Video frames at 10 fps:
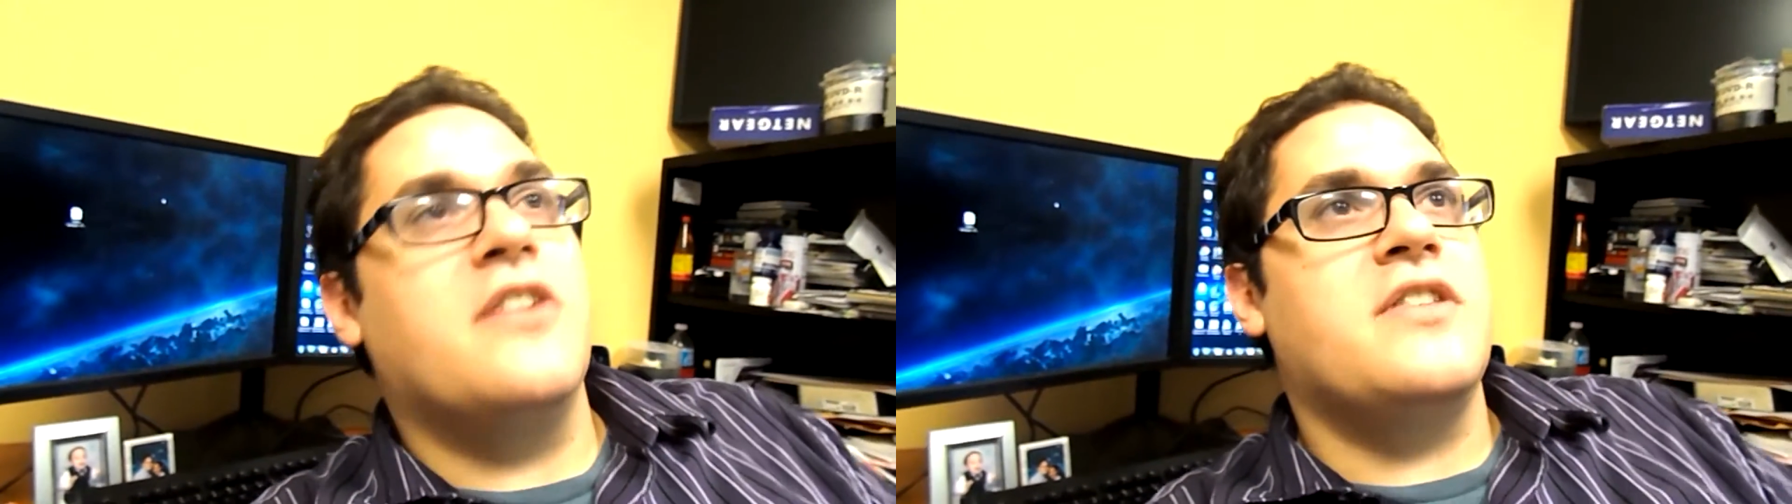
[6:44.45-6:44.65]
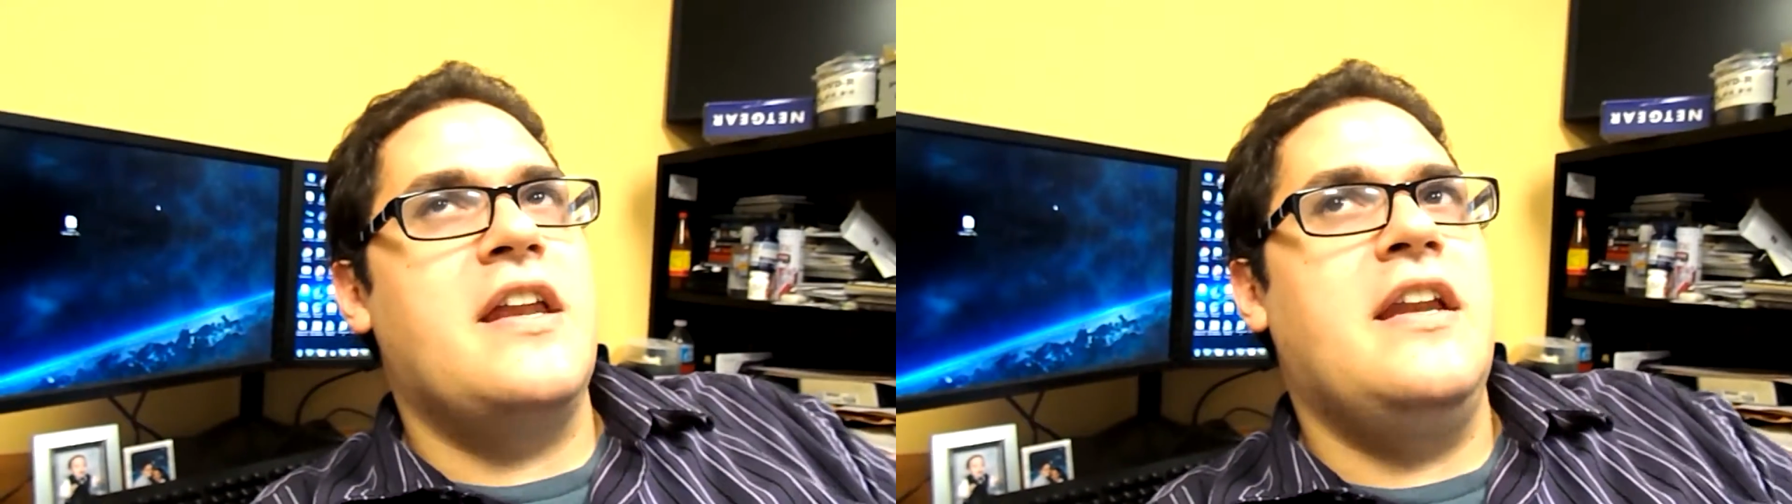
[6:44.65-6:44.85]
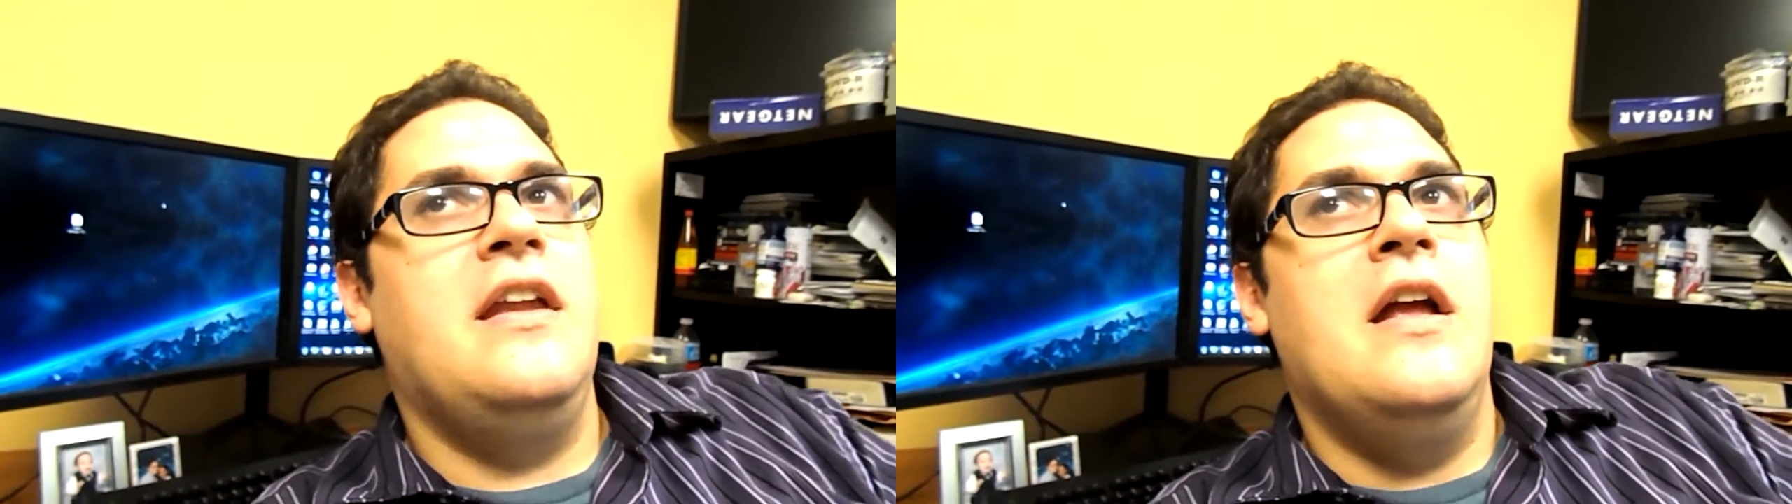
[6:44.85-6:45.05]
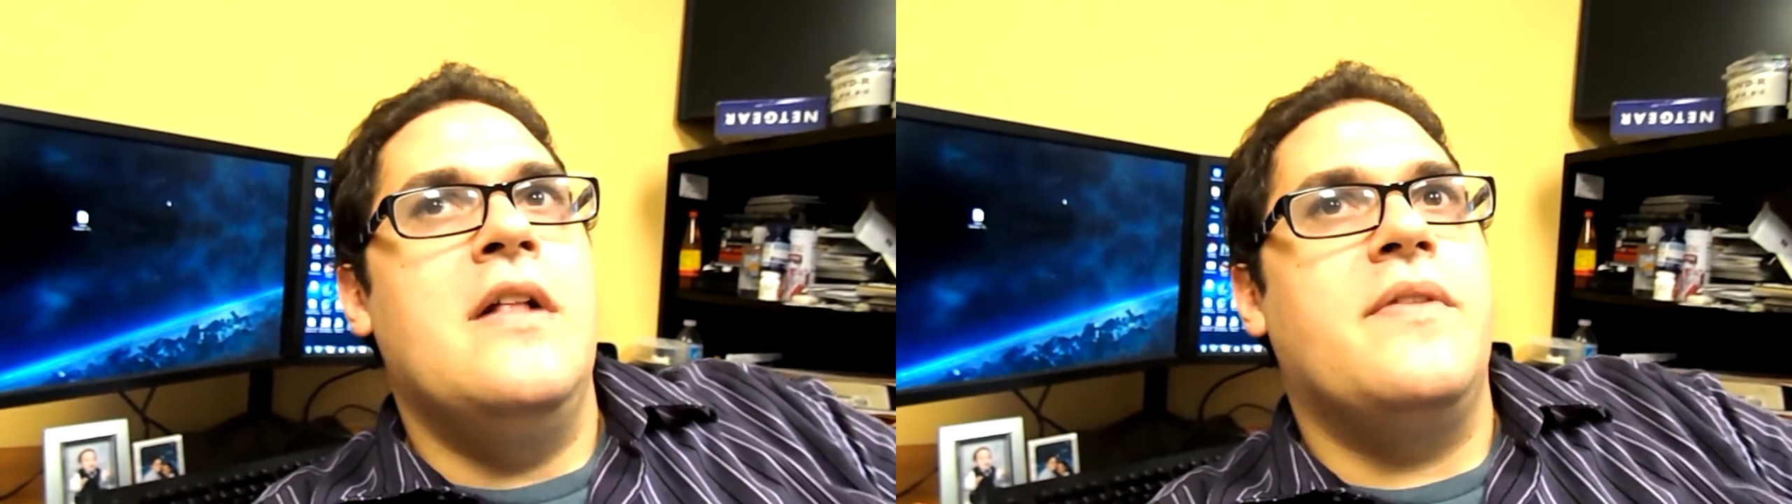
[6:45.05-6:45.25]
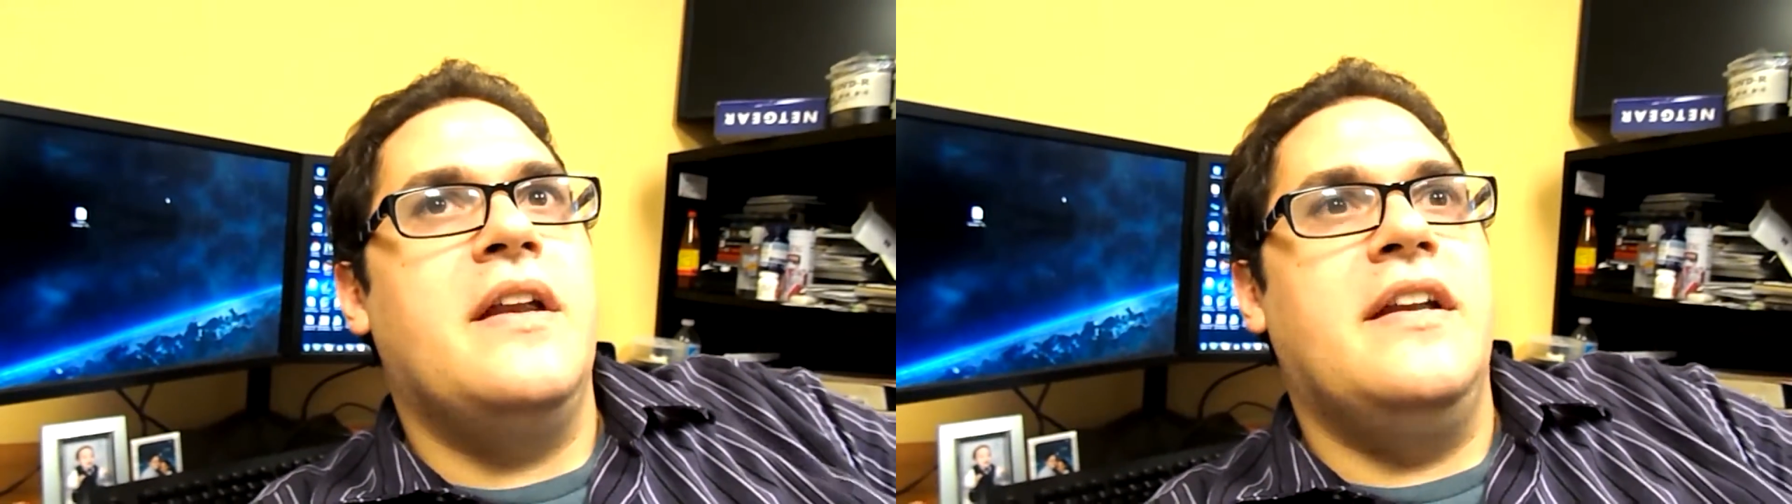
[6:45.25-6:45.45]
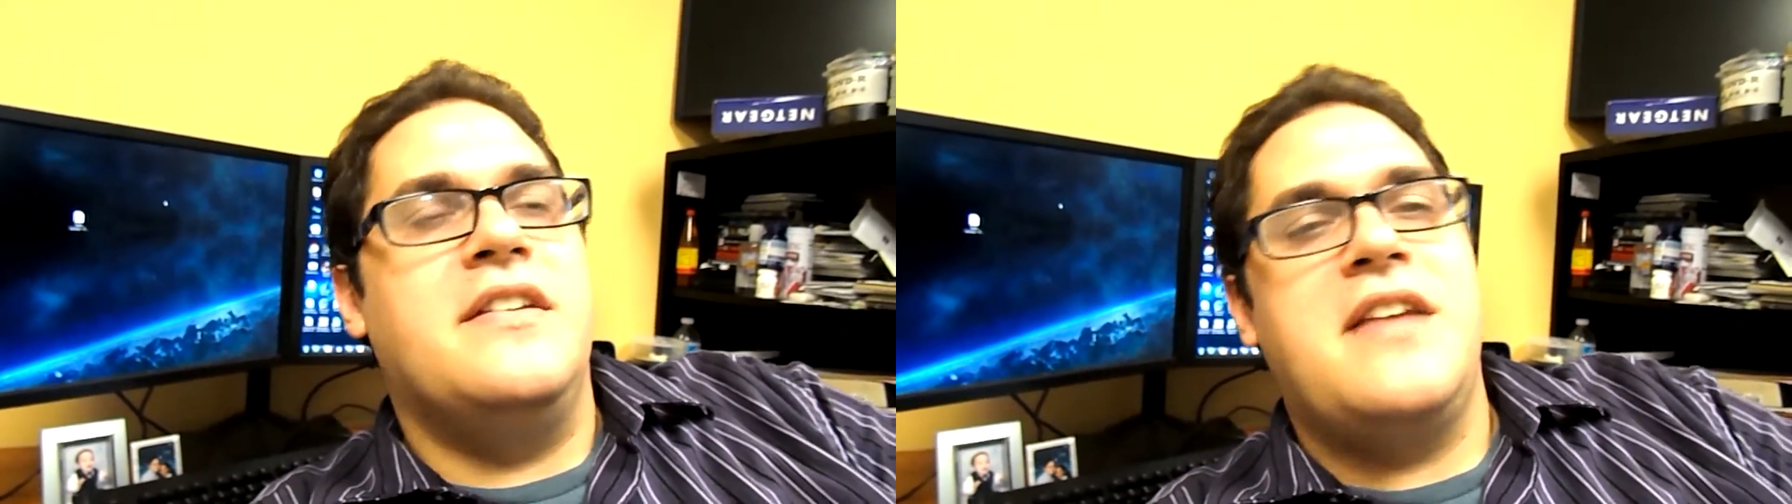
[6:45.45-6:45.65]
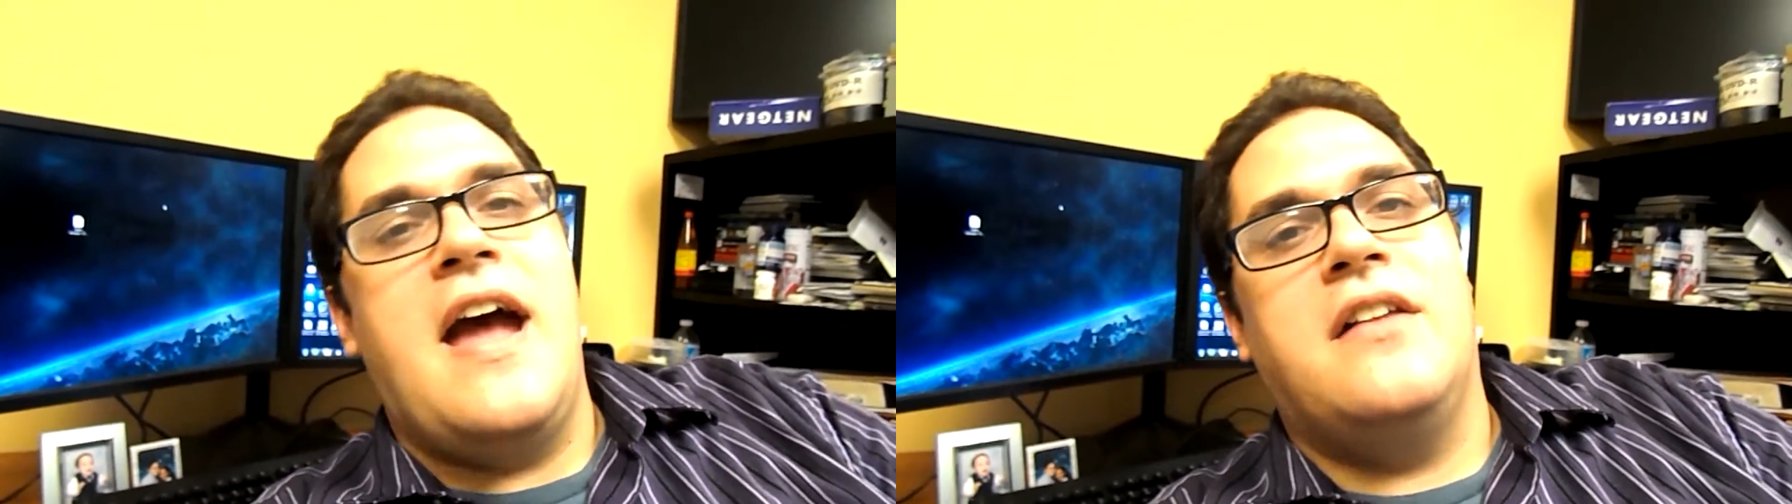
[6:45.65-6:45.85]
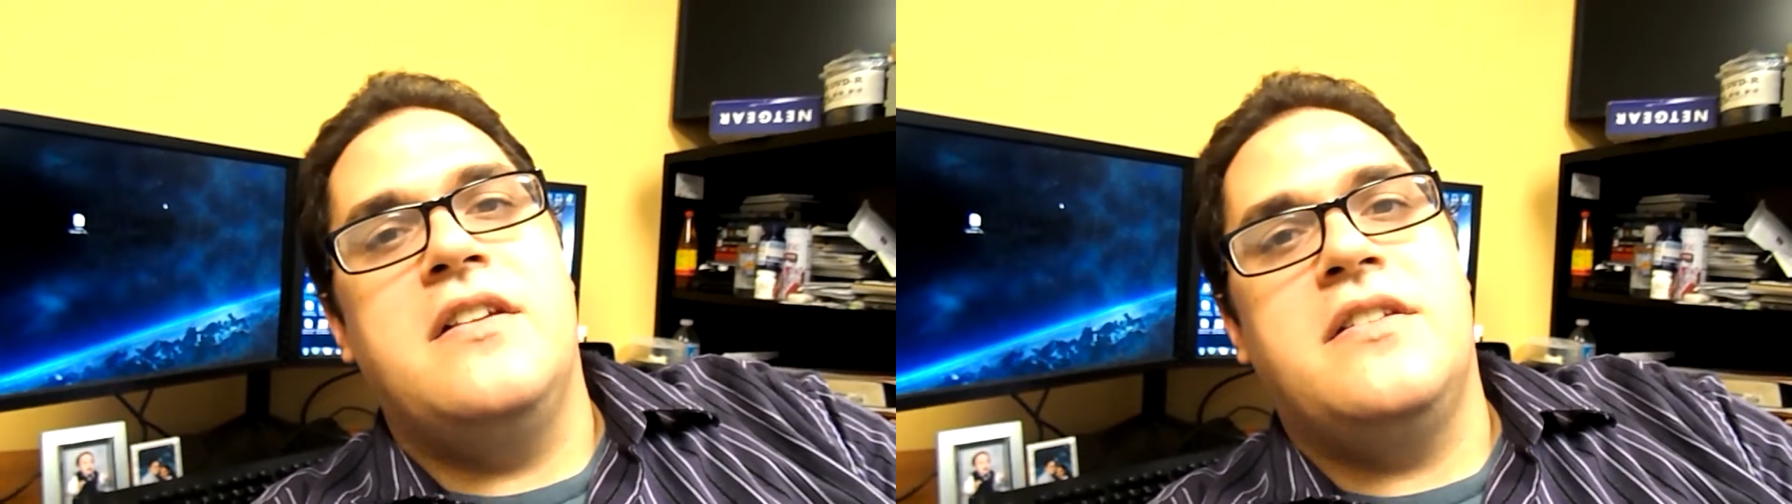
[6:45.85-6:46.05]
because they didn't
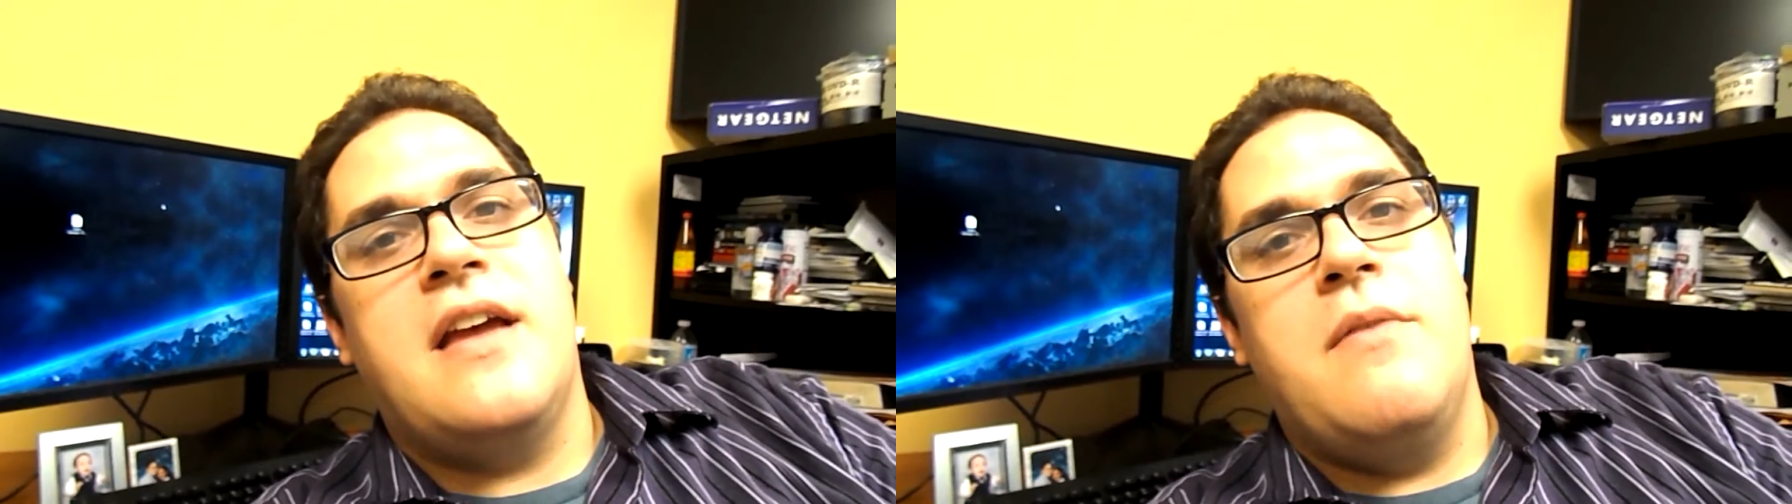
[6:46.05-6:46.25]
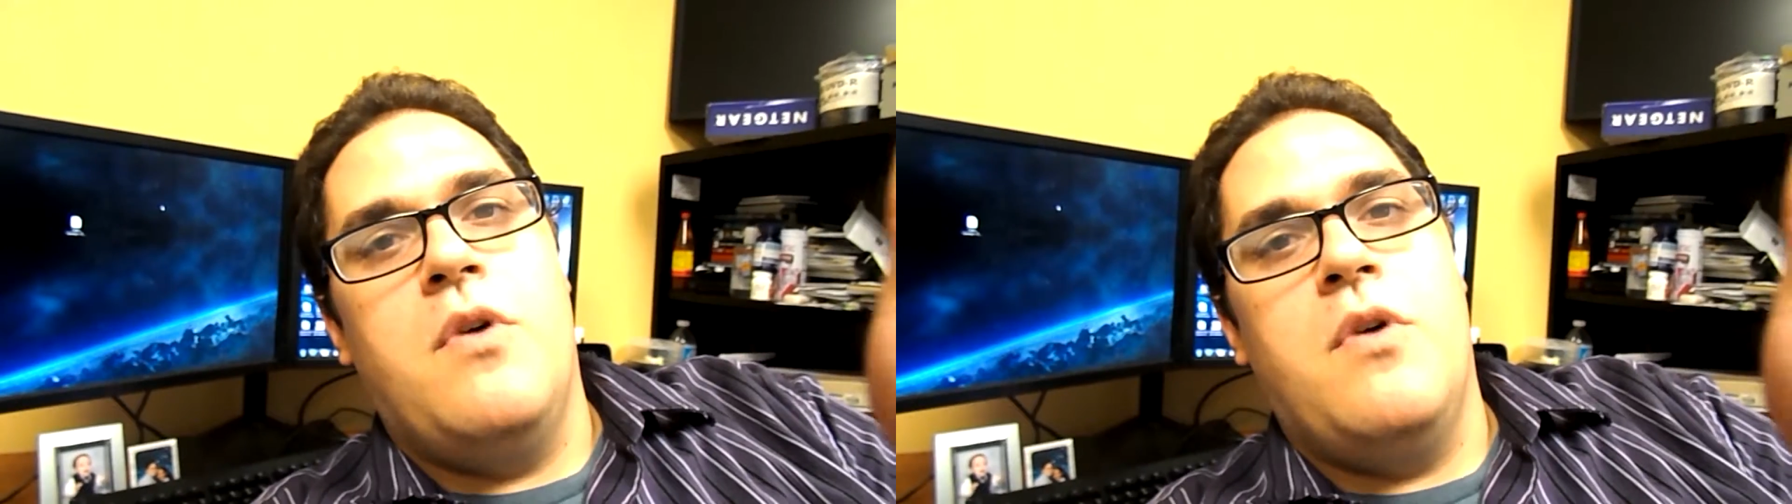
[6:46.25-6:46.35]
exactly say,